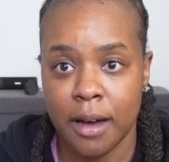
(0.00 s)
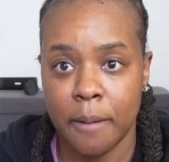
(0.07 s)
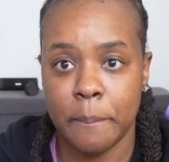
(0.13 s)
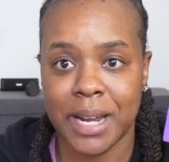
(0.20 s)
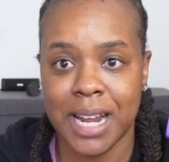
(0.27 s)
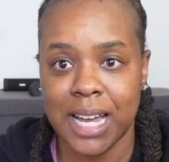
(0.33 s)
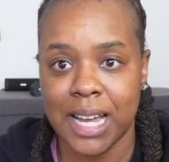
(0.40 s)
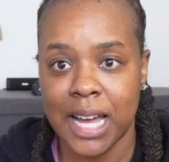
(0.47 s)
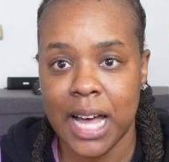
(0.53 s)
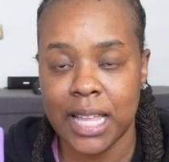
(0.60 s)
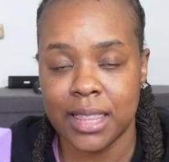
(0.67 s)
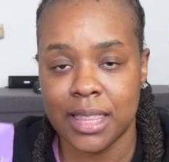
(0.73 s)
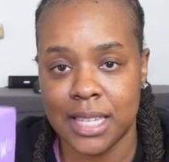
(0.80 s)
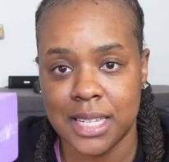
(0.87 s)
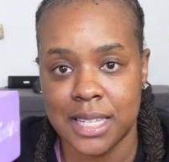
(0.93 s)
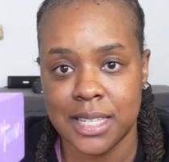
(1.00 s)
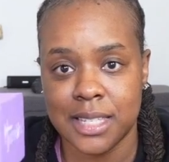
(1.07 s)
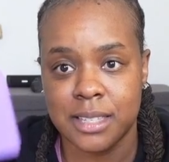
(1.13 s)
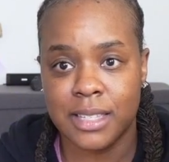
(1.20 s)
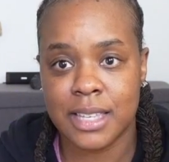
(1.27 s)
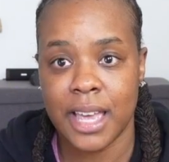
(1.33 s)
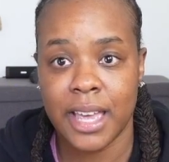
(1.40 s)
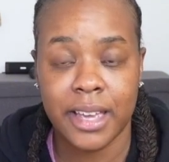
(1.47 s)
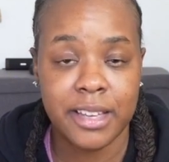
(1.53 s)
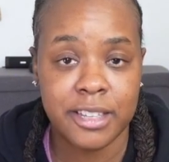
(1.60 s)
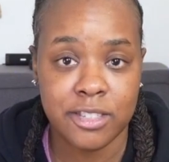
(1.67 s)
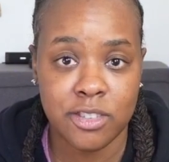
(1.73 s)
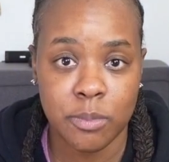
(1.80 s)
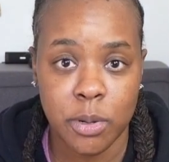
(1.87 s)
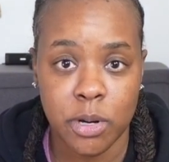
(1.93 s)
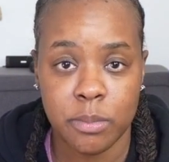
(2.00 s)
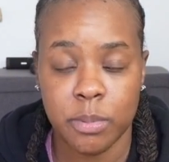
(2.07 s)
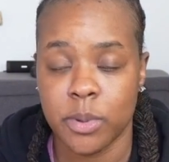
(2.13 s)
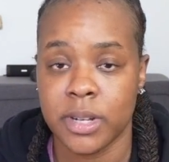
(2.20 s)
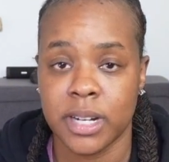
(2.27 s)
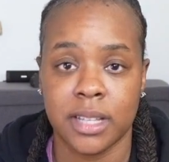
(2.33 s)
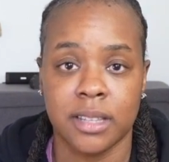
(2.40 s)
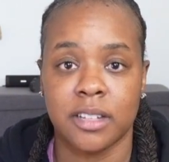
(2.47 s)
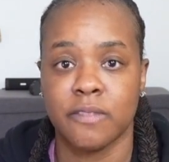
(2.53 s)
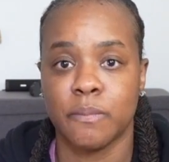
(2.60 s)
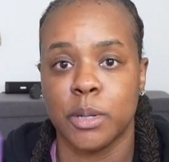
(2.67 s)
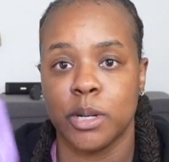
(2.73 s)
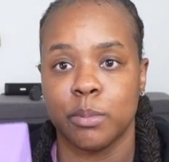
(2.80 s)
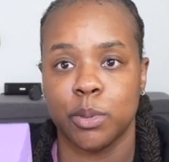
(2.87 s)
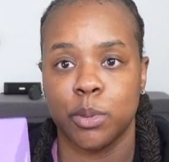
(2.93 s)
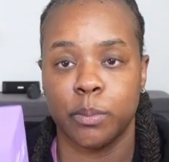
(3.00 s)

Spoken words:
but I got these, A, because they're purple and I love purple,